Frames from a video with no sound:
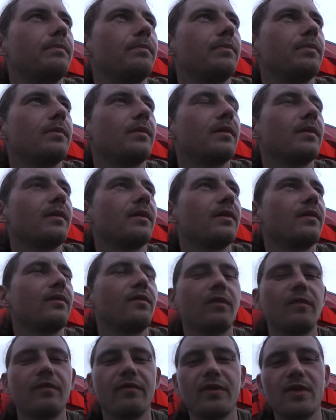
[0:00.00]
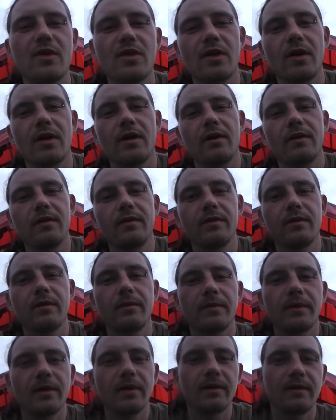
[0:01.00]
From Fishguard,
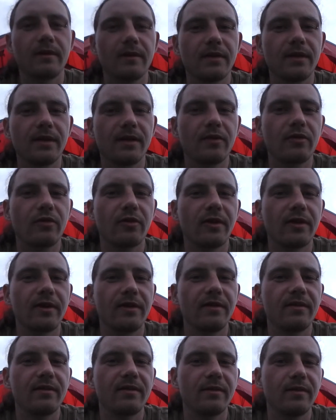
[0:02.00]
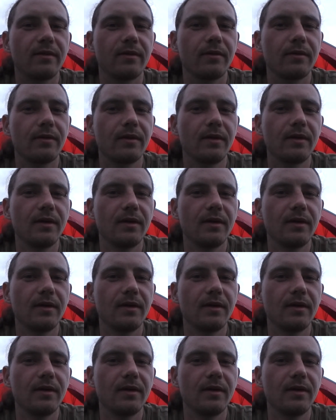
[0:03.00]
I'm going to get a train to